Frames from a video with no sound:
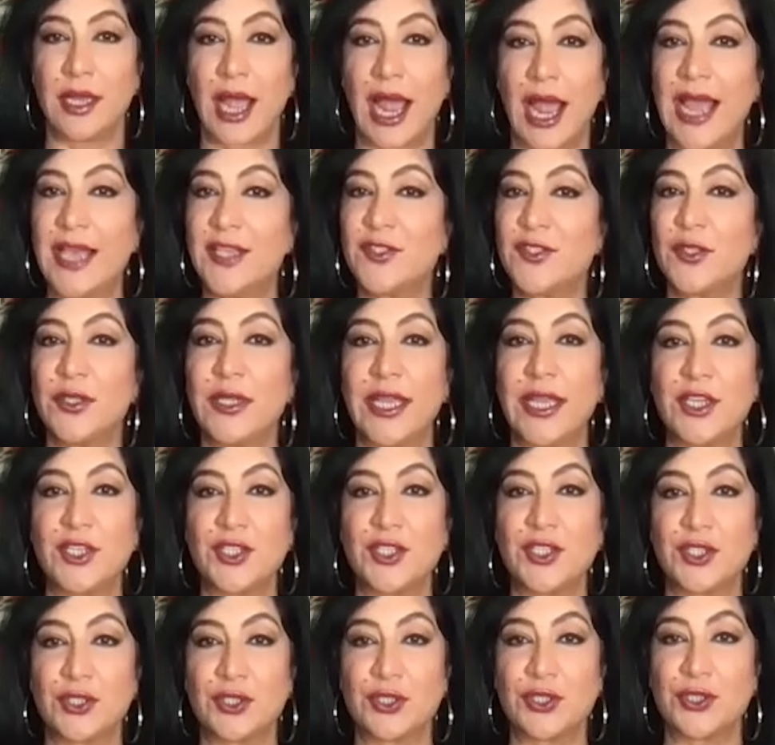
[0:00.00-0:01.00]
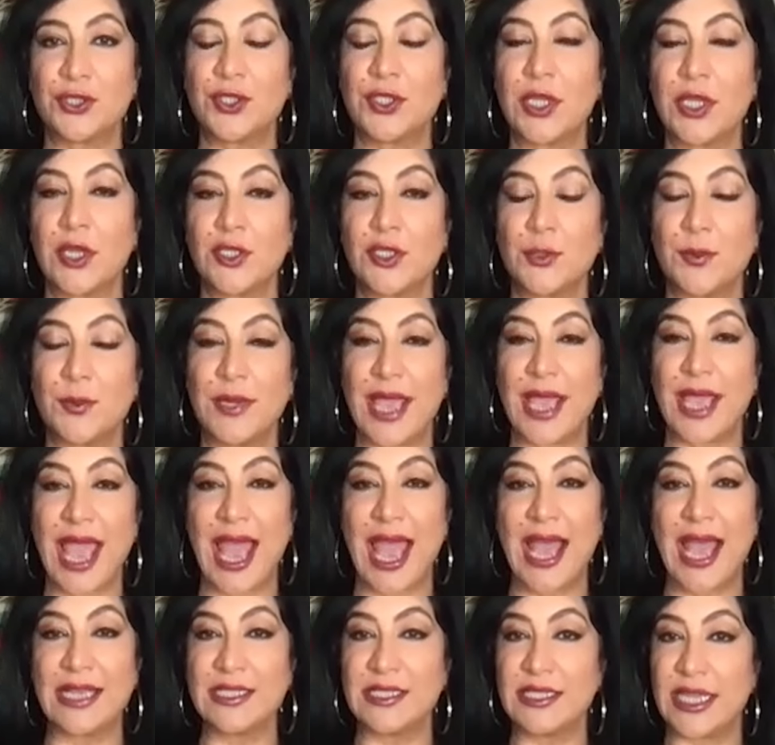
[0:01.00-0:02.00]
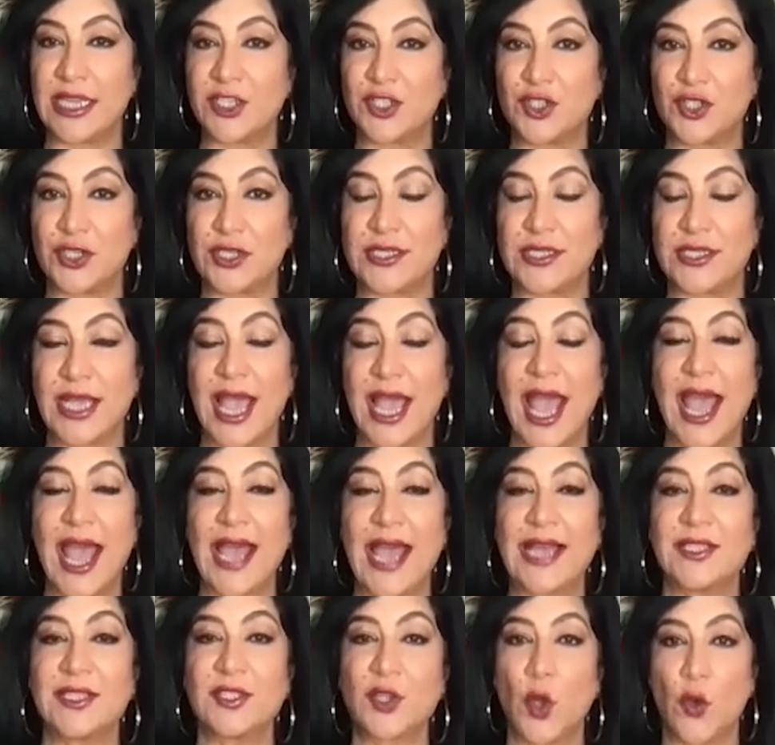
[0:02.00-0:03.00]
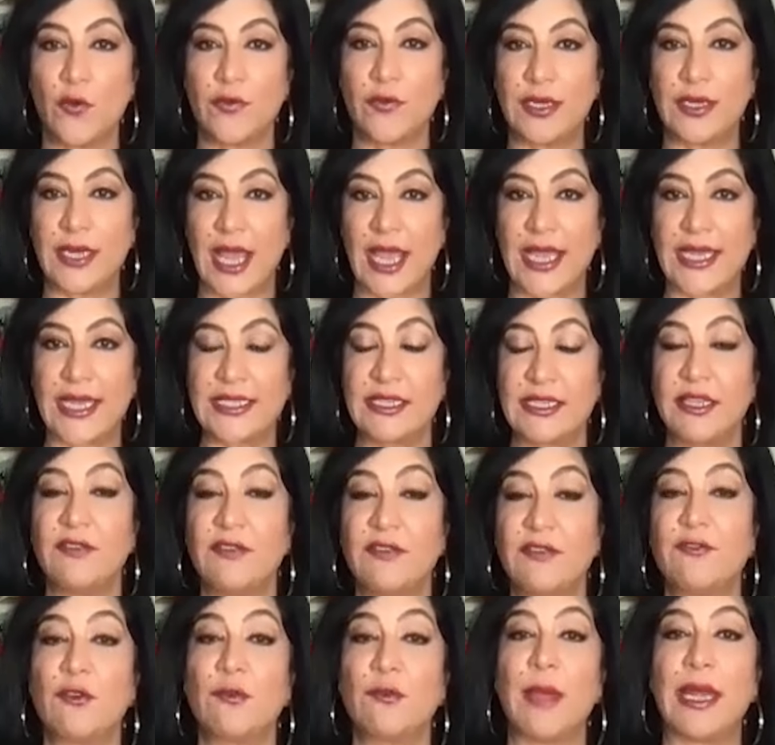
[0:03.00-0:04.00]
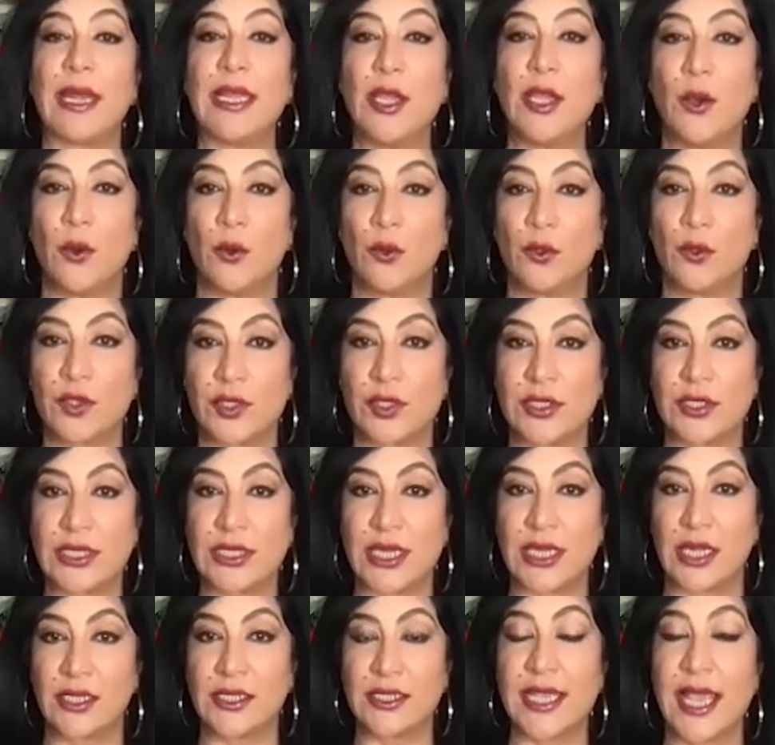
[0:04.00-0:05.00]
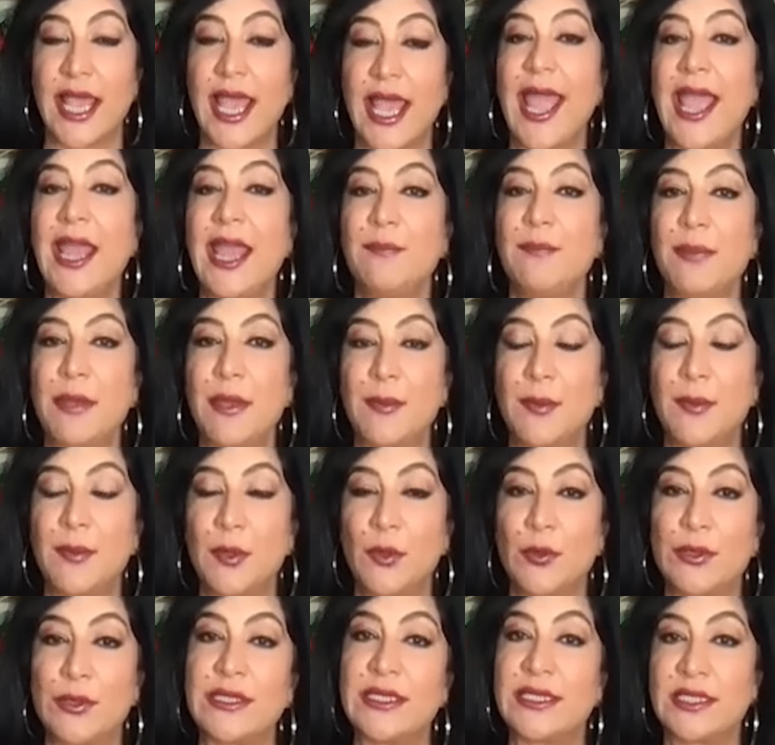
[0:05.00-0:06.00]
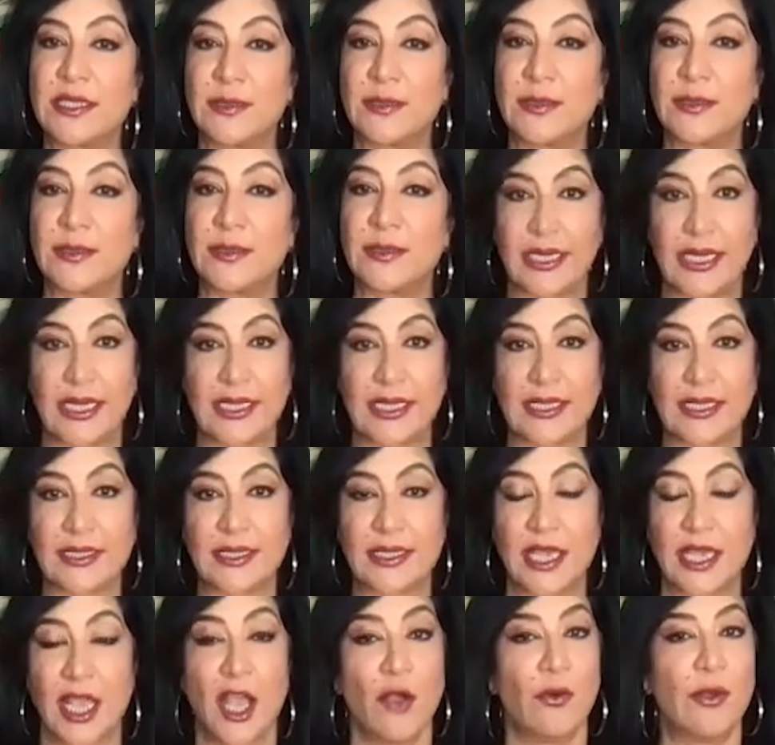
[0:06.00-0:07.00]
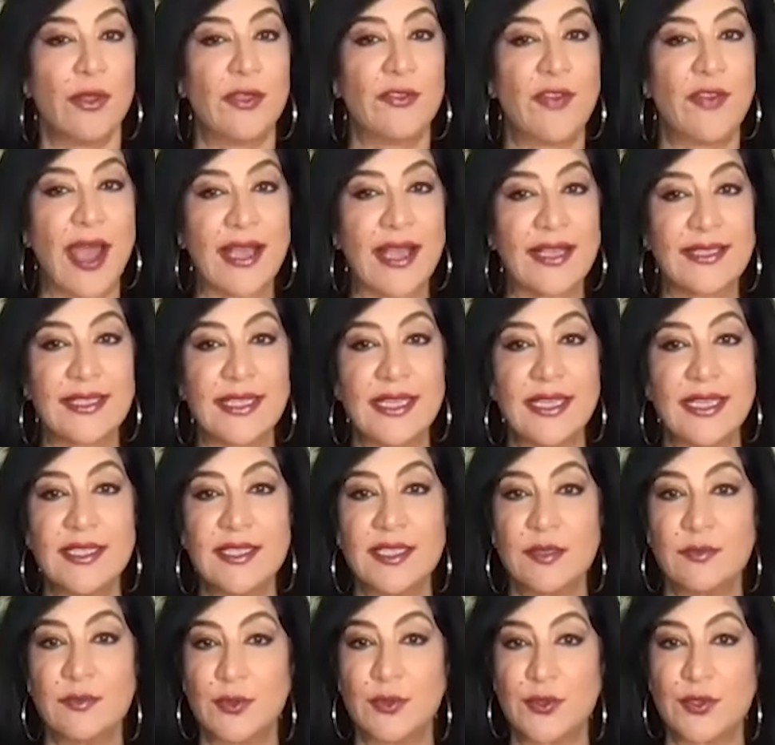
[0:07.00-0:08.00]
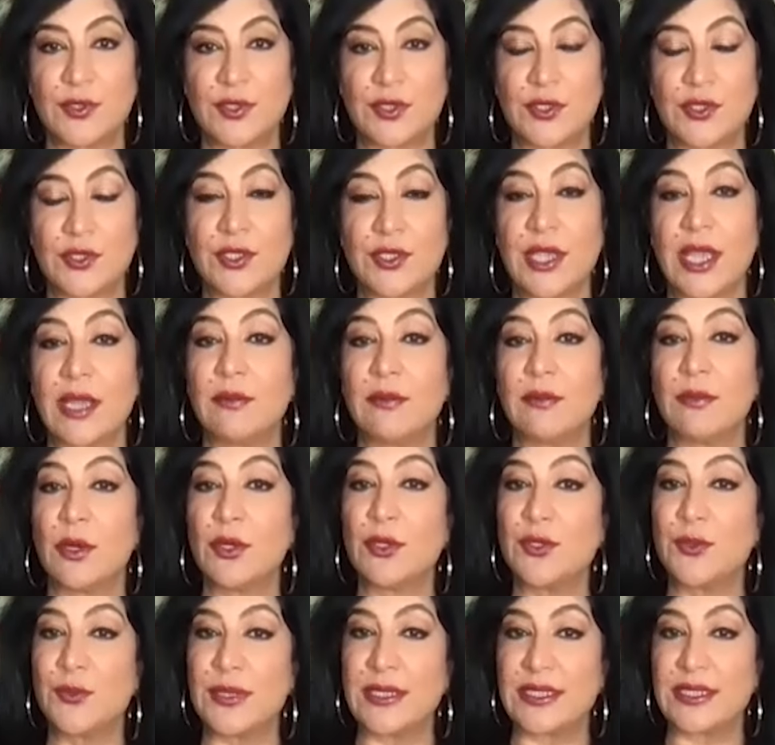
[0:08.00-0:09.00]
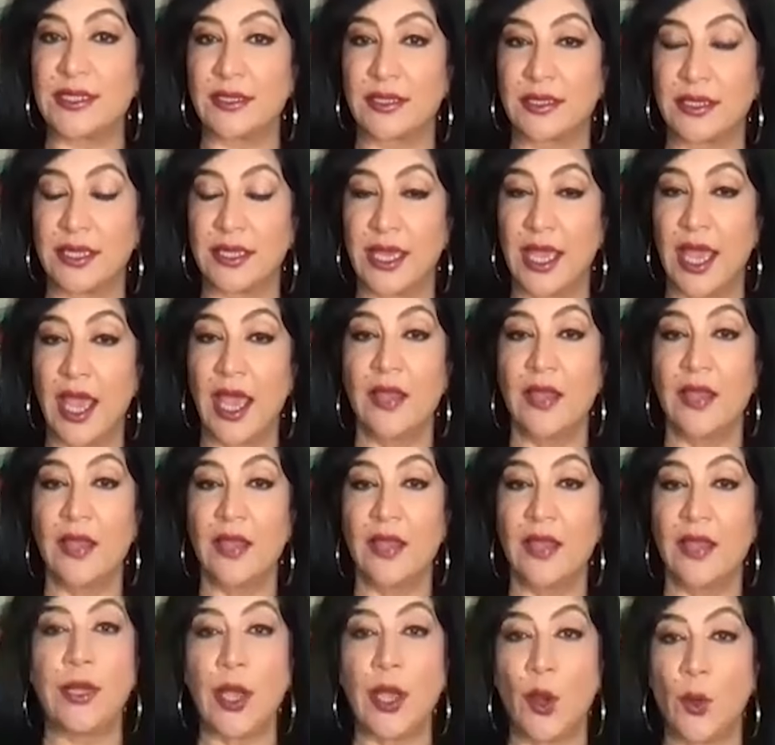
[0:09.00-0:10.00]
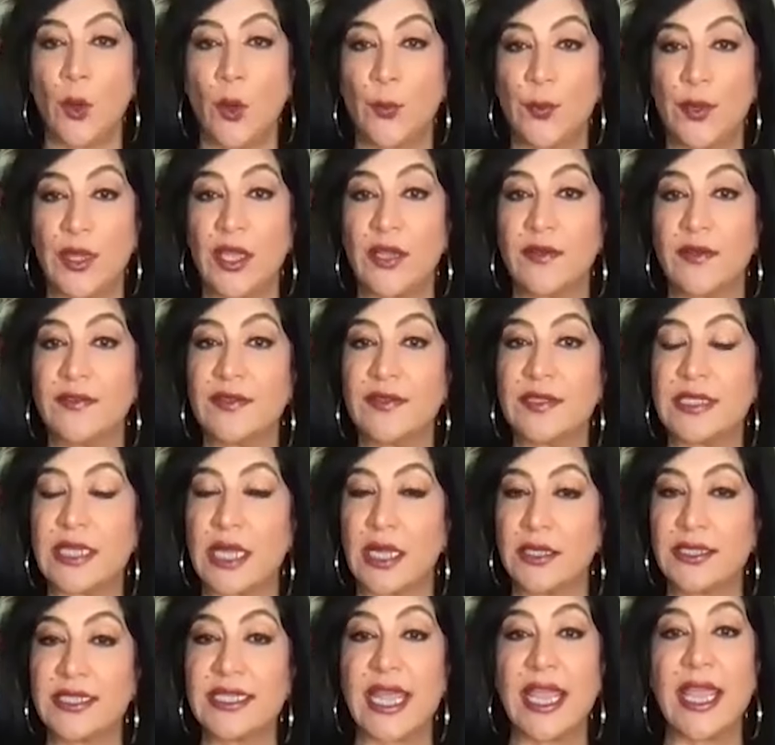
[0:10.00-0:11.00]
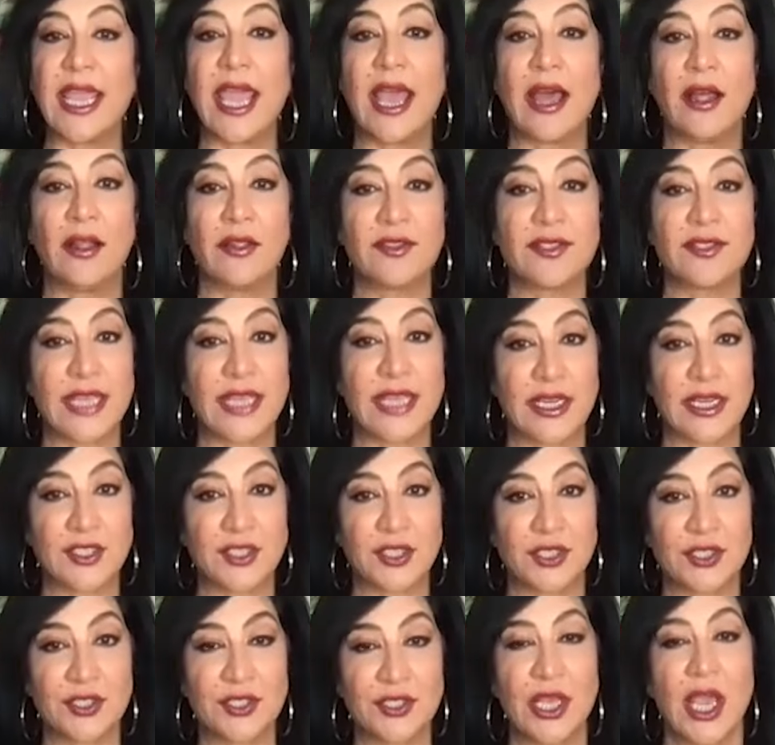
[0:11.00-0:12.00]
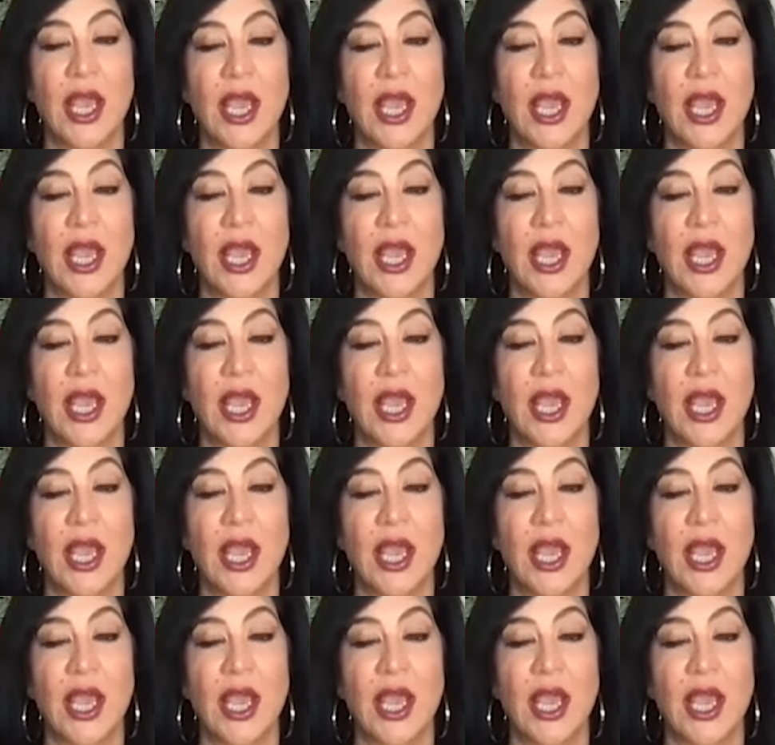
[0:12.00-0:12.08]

isolation turned out to be as dangerous as COVID 19 for many older adults and people with disabilities. With vaccines and boosters, and most recently, the reopening of adult day health centers,